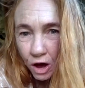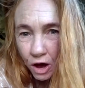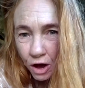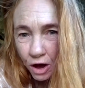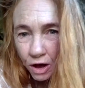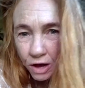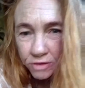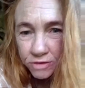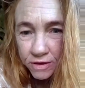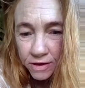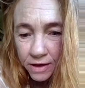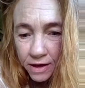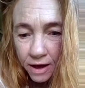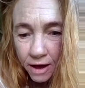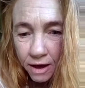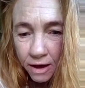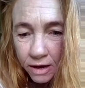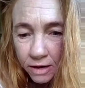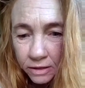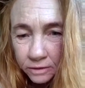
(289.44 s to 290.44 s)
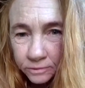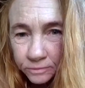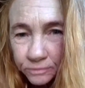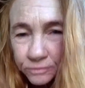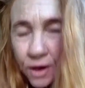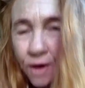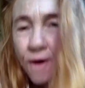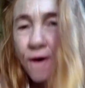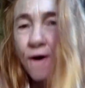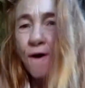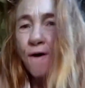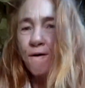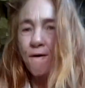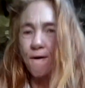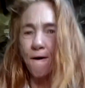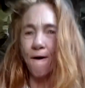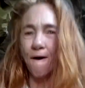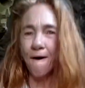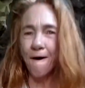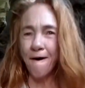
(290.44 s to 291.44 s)
Oh, dear.
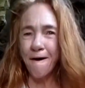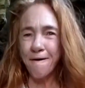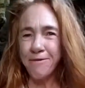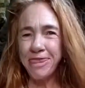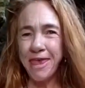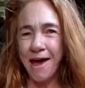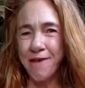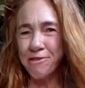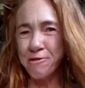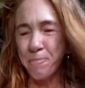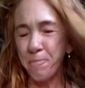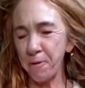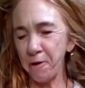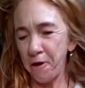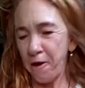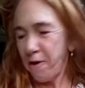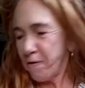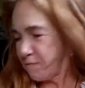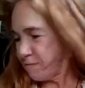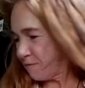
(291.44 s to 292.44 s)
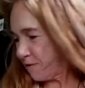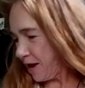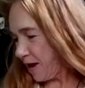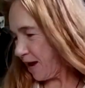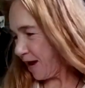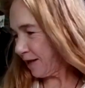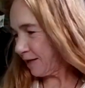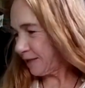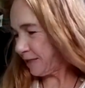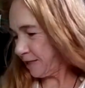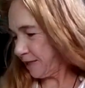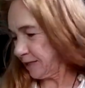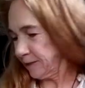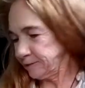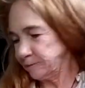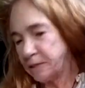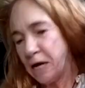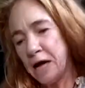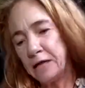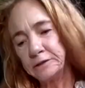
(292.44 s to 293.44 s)
Oh, that's perfect.
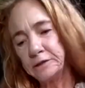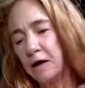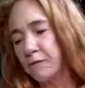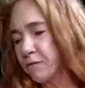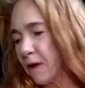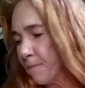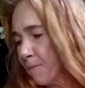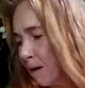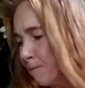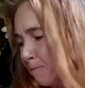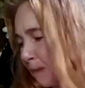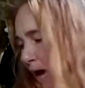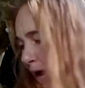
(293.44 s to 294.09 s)
So I've got my